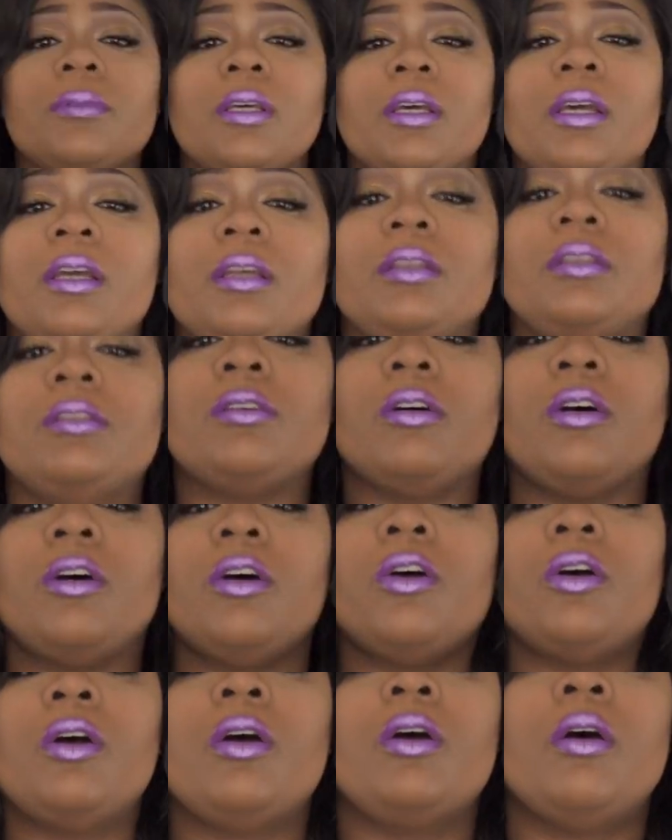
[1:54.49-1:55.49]
The ends
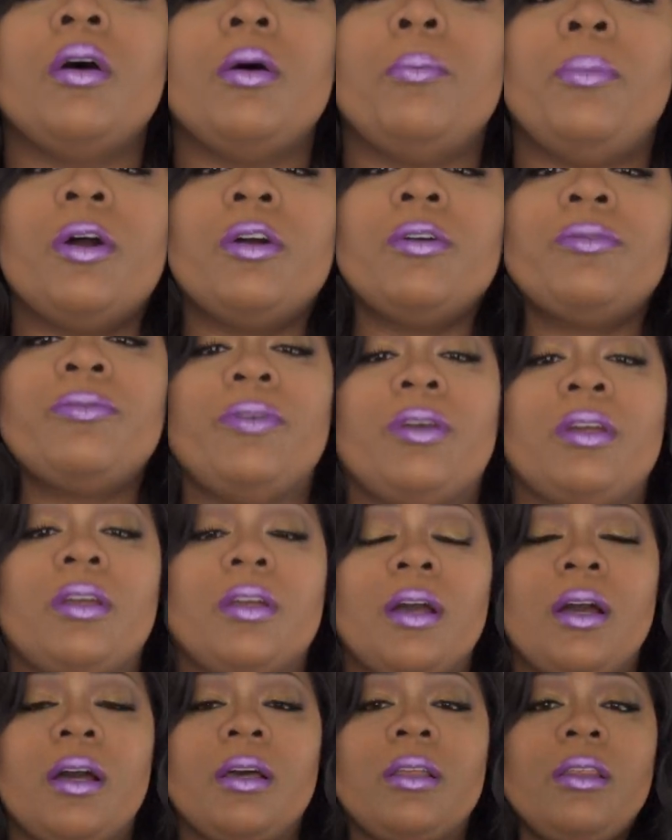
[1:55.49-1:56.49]
are
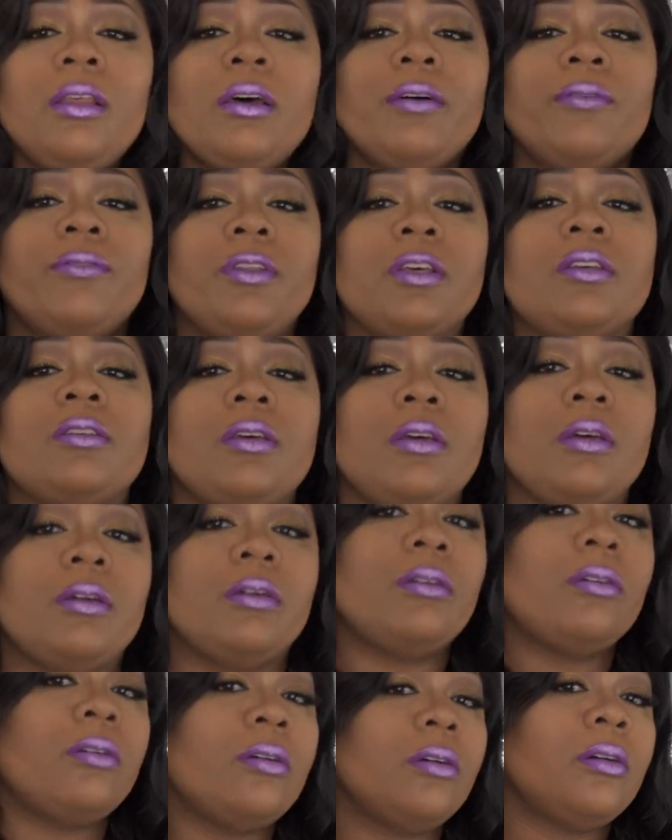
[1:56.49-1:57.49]
perfect. I love this
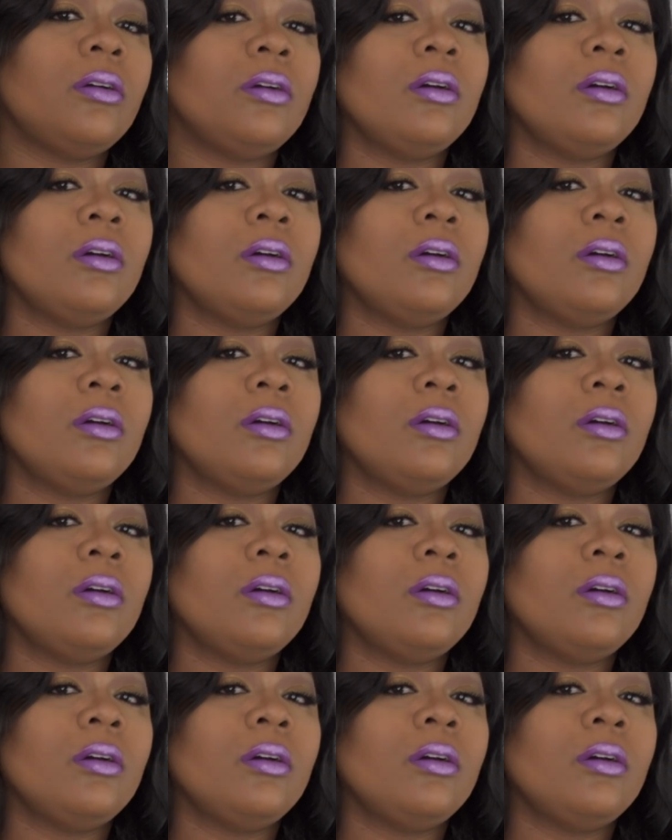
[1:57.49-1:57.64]
hair.